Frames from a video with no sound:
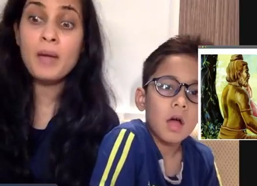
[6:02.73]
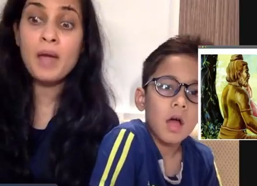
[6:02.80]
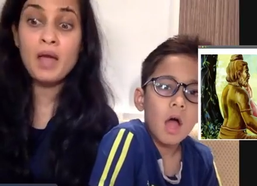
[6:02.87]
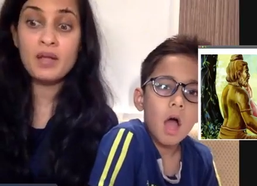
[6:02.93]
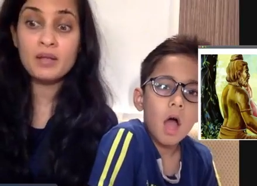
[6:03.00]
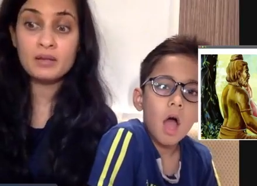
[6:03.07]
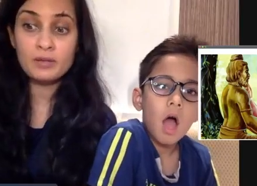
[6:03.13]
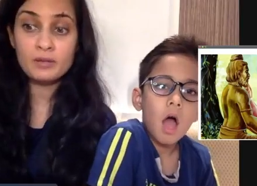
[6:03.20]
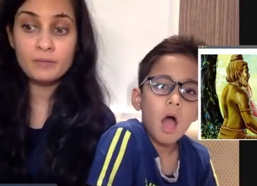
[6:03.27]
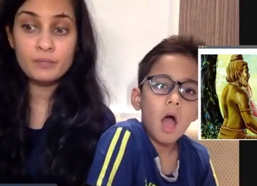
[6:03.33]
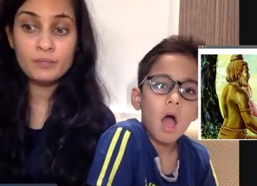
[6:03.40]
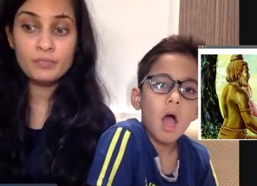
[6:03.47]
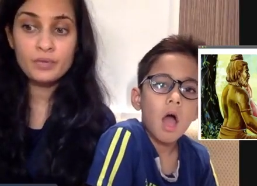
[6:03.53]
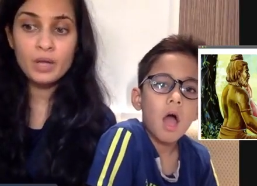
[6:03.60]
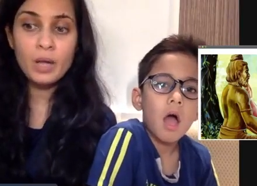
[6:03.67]
Speaker 1: man.
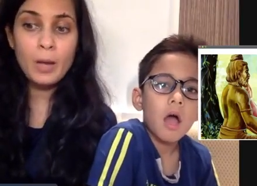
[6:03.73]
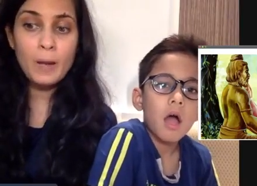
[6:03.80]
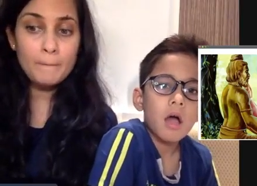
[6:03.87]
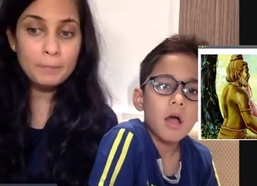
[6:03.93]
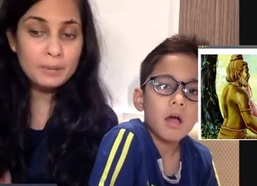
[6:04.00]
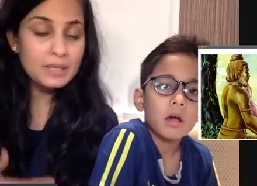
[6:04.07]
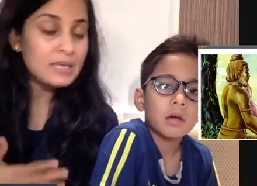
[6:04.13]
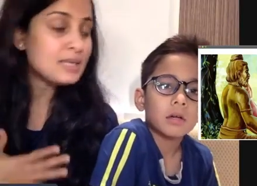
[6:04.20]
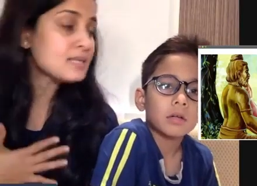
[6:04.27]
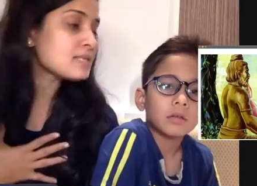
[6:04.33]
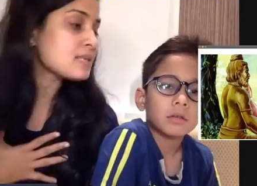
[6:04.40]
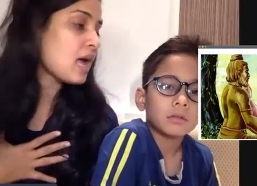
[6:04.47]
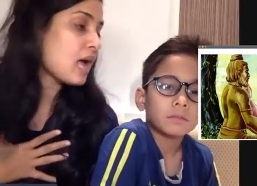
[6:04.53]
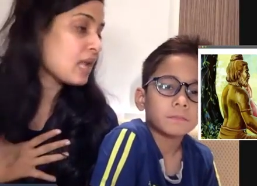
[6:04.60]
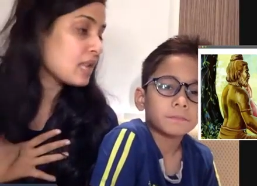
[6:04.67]

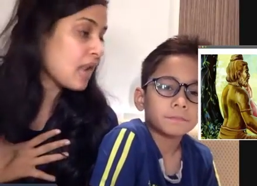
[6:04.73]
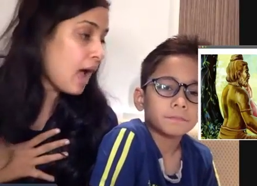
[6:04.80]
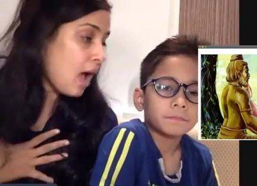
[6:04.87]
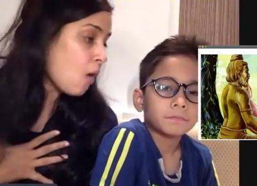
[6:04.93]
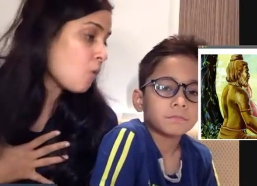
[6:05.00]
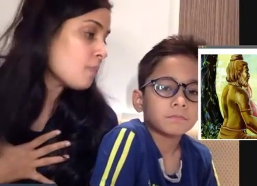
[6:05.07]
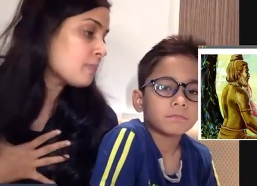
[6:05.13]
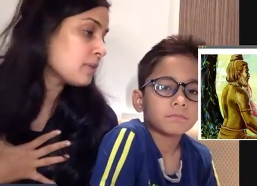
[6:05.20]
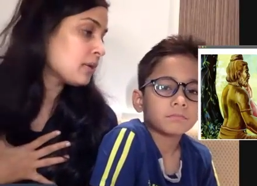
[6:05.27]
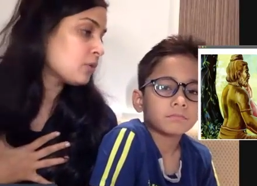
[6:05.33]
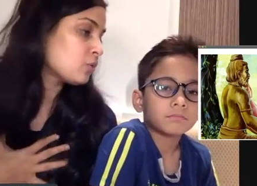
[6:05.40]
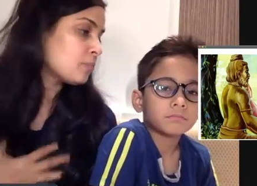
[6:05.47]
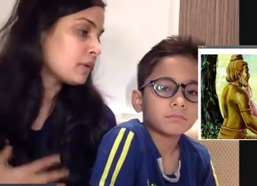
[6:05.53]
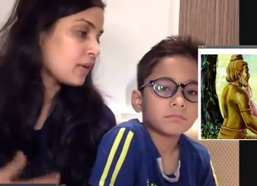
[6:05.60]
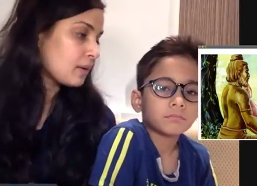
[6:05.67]
Please allow me
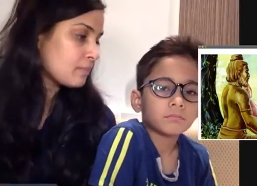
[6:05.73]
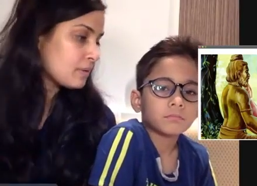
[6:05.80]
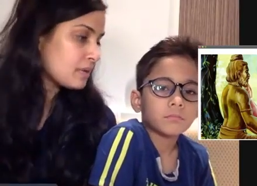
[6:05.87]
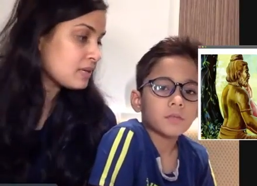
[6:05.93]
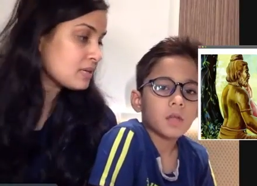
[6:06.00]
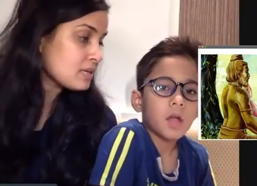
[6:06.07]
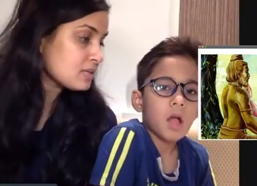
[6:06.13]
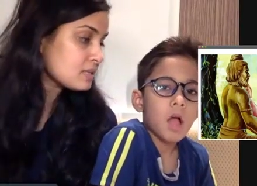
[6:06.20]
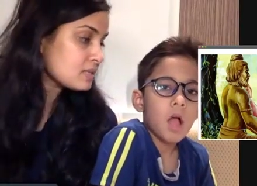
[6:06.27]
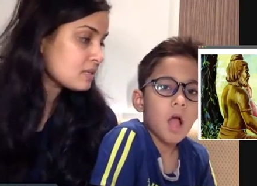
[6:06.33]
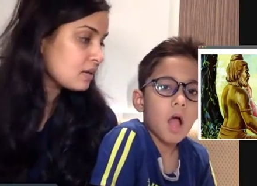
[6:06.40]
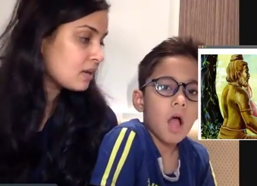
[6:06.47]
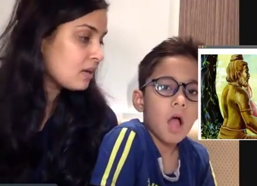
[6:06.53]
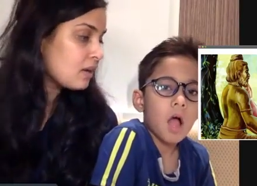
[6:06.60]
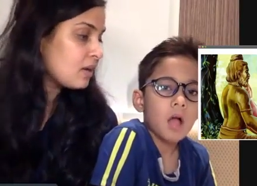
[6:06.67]
to become his
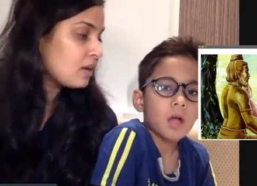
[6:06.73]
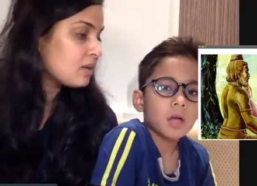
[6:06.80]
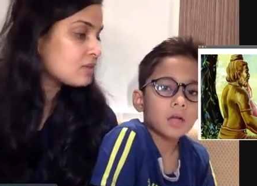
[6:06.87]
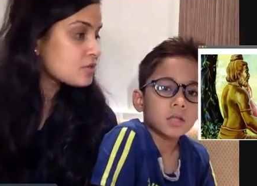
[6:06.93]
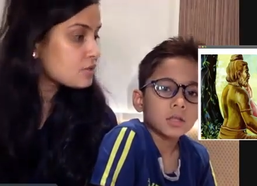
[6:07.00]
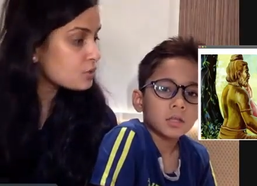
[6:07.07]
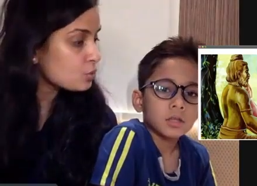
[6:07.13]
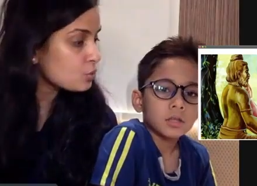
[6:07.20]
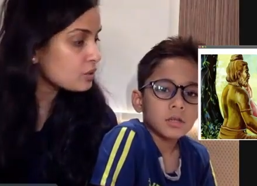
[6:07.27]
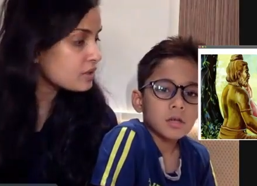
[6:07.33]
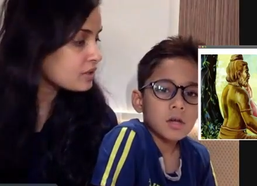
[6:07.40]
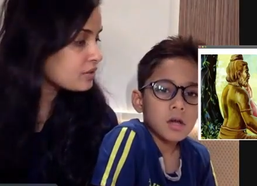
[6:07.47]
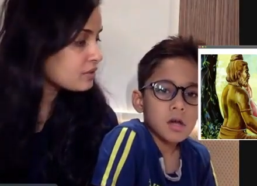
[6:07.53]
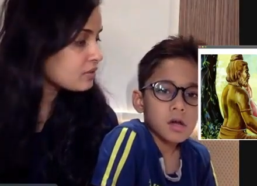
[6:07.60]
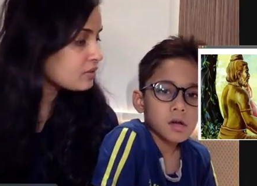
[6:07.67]

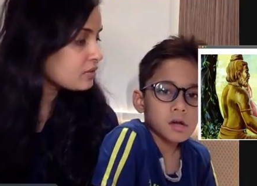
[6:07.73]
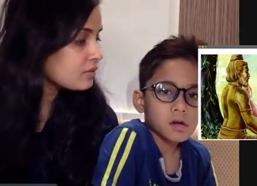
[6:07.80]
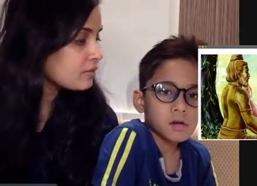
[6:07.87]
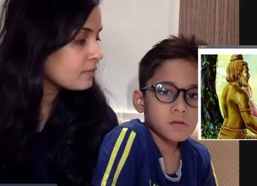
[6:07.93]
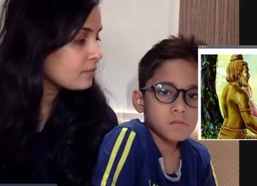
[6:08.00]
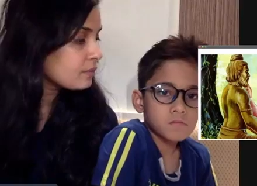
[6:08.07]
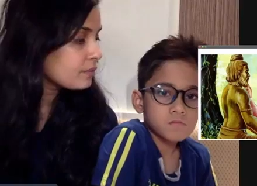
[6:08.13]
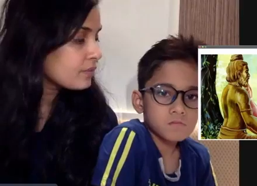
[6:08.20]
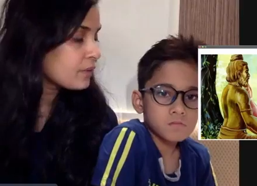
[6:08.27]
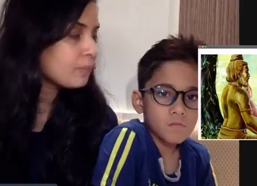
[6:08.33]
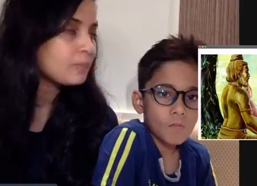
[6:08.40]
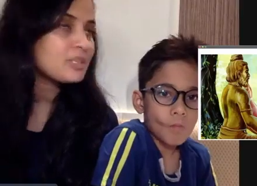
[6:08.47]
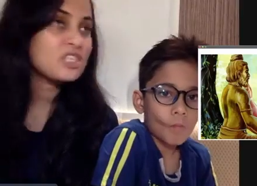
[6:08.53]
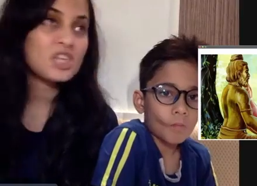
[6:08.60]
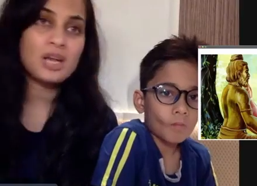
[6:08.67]
student. Hmm.
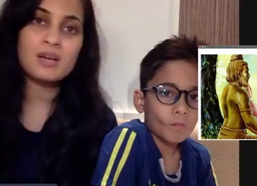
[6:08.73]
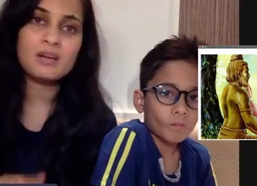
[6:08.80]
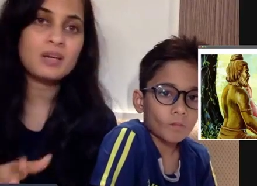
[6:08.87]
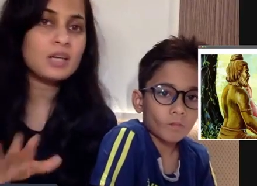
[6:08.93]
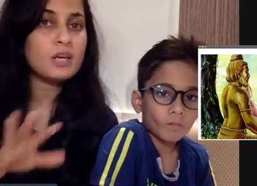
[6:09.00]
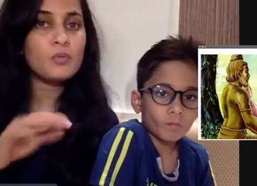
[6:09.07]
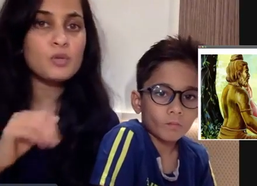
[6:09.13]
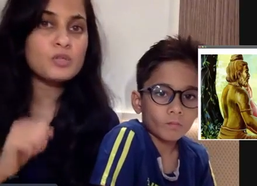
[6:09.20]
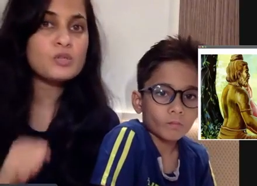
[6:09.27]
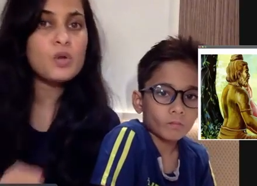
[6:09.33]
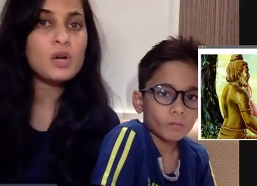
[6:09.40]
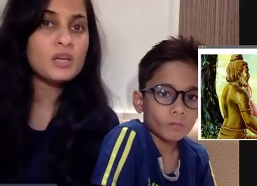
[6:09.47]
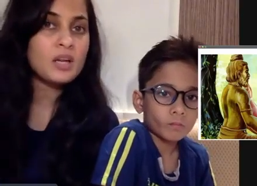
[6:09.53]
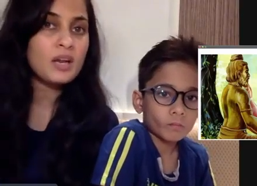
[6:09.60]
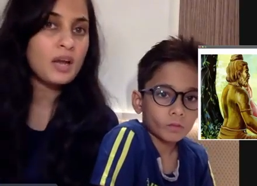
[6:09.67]
Generally, it was
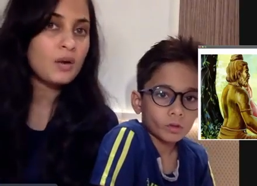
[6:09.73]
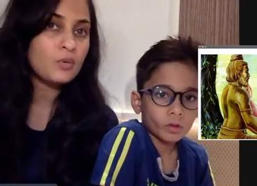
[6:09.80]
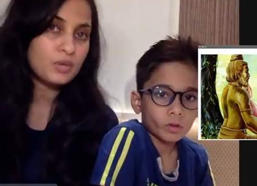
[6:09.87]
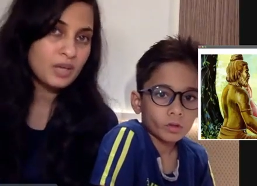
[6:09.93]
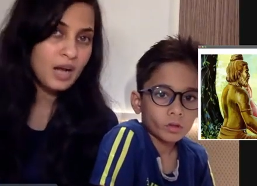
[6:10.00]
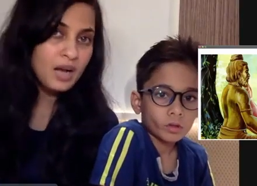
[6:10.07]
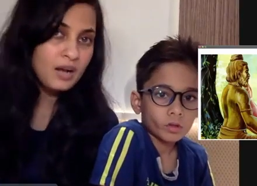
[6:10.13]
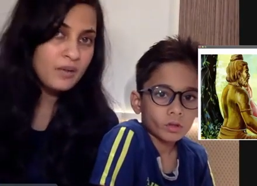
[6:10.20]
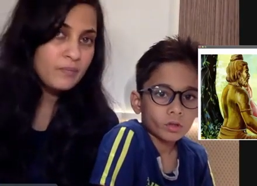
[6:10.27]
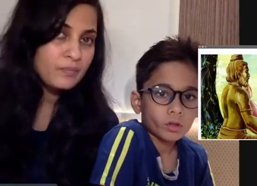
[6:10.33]
not allowed, yeah?